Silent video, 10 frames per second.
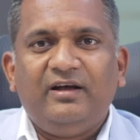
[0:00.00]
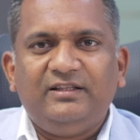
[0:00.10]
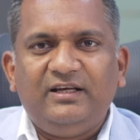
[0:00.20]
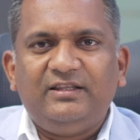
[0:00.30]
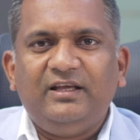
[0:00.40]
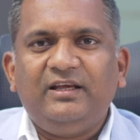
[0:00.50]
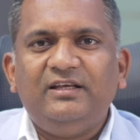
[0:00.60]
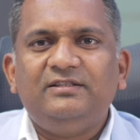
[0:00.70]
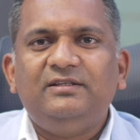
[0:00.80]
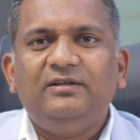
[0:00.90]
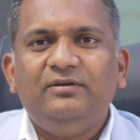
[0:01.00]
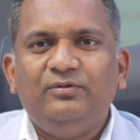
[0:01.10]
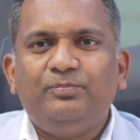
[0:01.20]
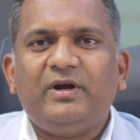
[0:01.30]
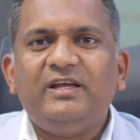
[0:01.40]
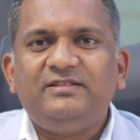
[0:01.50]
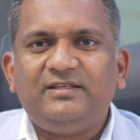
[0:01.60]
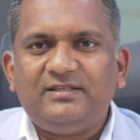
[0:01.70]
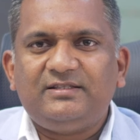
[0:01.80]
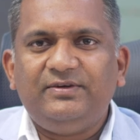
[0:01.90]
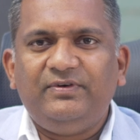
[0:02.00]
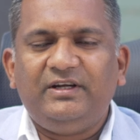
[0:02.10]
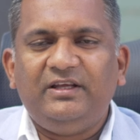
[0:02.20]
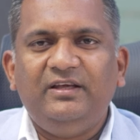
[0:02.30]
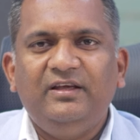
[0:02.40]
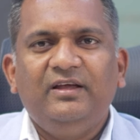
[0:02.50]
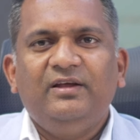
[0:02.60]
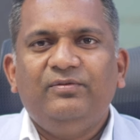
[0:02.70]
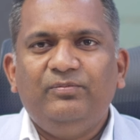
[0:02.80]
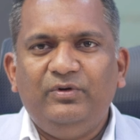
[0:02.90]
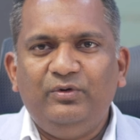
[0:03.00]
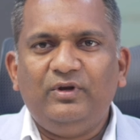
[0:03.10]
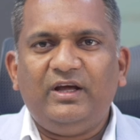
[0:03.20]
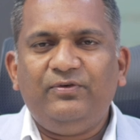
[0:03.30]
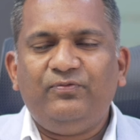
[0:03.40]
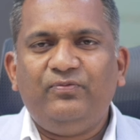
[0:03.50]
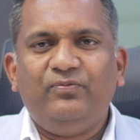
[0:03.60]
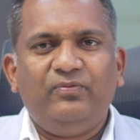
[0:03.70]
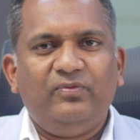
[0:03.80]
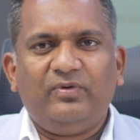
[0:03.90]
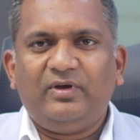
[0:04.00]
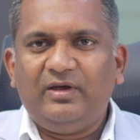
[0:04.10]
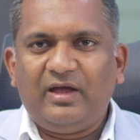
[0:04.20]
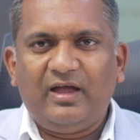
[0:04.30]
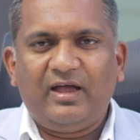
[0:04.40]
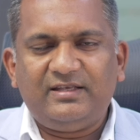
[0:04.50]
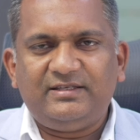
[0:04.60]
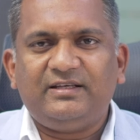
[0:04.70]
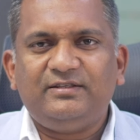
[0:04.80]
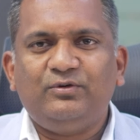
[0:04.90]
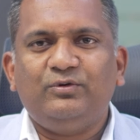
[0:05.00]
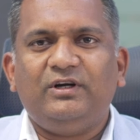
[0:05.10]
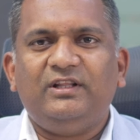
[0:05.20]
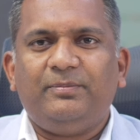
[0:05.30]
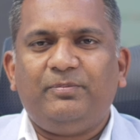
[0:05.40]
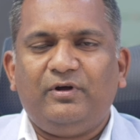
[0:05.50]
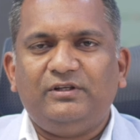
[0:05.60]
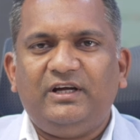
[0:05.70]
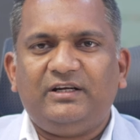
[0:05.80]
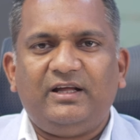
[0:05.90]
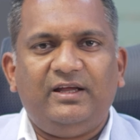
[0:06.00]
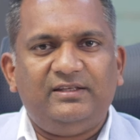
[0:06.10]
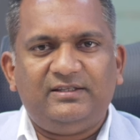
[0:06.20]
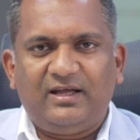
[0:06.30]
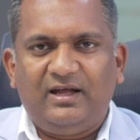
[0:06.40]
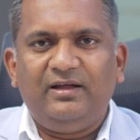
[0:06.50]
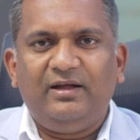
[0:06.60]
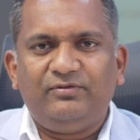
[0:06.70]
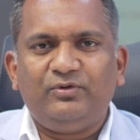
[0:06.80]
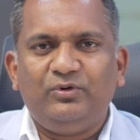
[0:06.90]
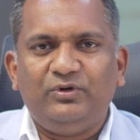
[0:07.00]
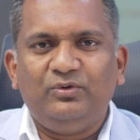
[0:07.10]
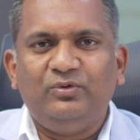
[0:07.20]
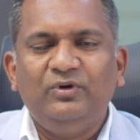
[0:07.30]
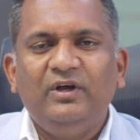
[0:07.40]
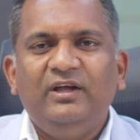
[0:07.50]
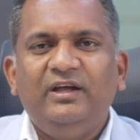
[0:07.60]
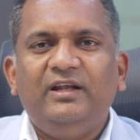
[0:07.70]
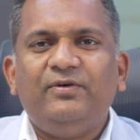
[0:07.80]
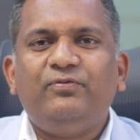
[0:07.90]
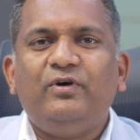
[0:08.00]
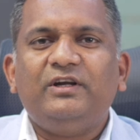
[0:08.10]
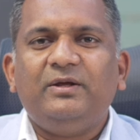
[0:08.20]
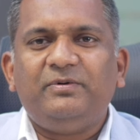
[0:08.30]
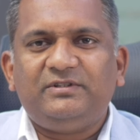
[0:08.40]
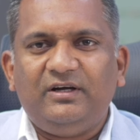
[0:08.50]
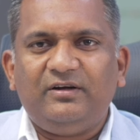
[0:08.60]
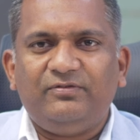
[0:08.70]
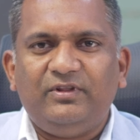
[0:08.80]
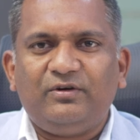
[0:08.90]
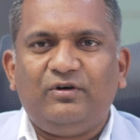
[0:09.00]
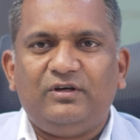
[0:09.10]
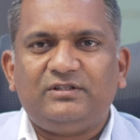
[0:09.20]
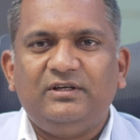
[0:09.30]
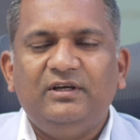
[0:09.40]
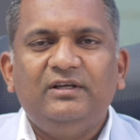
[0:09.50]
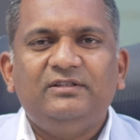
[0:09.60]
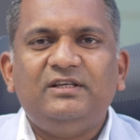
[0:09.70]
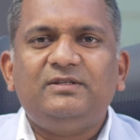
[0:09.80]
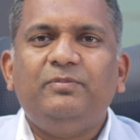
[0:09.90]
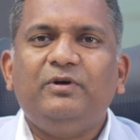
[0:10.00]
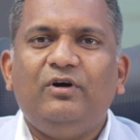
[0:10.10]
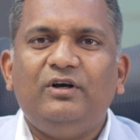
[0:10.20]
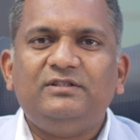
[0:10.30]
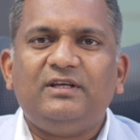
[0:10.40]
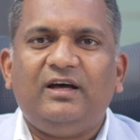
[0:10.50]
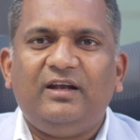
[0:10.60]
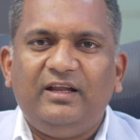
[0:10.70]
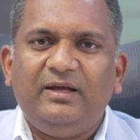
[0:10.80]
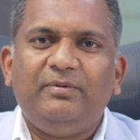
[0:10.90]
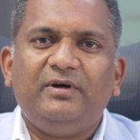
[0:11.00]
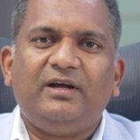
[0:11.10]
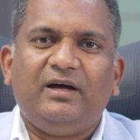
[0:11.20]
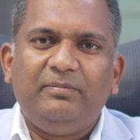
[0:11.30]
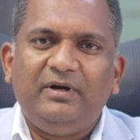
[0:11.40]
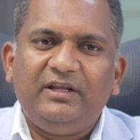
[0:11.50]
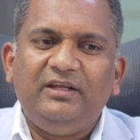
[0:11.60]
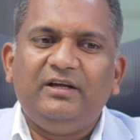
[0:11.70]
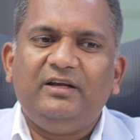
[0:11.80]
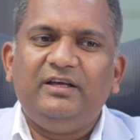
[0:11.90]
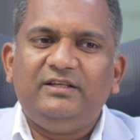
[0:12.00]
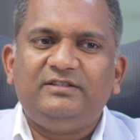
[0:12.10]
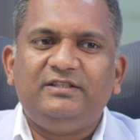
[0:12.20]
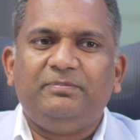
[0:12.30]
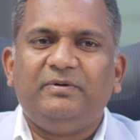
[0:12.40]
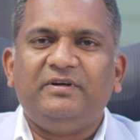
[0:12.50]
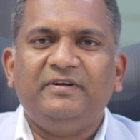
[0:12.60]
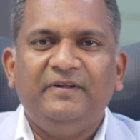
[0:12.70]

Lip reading: other thing is price sensitivity. New Life has executed the project, as I have told you, in a 40% of the cost, just because our labor, our material is cheaper.